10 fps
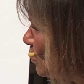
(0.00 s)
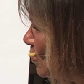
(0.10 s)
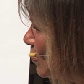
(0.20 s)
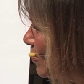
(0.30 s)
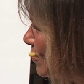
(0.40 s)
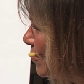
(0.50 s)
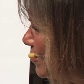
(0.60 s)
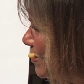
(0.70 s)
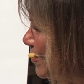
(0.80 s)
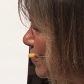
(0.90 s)
have been
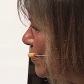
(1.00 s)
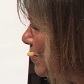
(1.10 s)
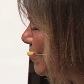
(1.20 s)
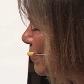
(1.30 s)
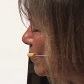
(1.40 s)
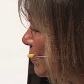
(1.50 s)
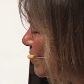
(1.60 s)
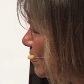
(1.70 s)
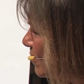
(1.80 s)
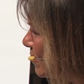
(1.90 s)

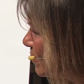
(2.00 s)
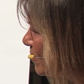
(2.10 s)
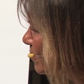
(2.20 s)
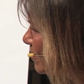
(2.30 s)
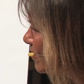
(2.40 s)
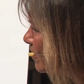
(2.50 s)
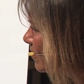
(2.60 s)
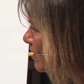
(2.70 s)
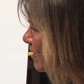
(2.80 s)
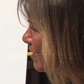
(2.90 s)
focus on Saturn,
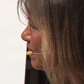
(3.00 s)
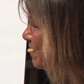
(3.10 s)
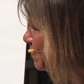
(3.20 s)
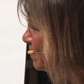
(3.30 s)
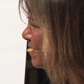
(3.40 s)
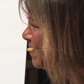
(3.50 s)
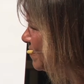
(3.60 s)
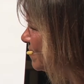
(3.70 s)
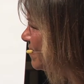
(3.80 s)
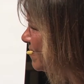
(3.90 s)
which
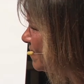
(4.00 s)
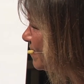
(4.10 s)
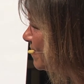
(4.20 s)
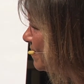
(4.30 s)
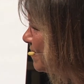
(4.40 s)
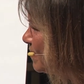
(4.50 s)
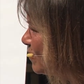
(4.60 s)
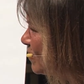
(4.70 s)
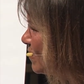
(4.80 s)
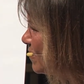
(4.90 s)
is
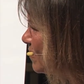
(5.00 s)
Satan.